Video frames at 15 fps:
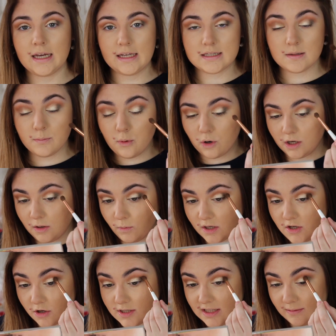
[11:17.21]
It's important
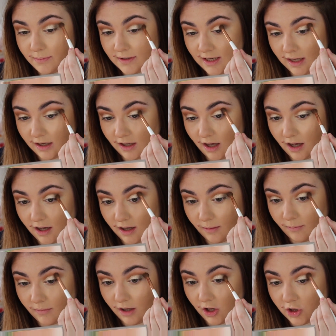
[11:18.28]
when you're deepening
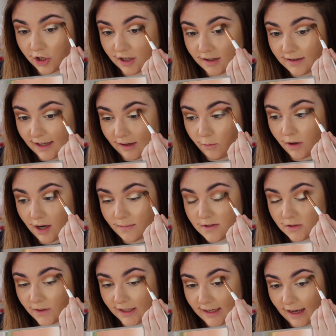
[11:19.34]
a look like what I'm
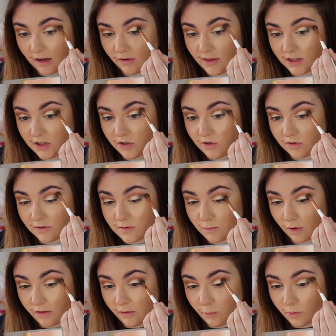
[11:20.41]
doing now that you use
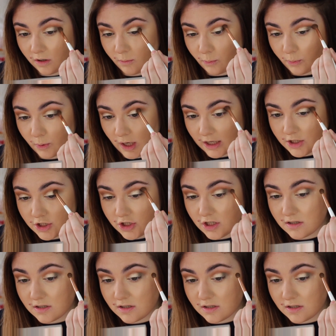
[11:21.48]
more than one brush,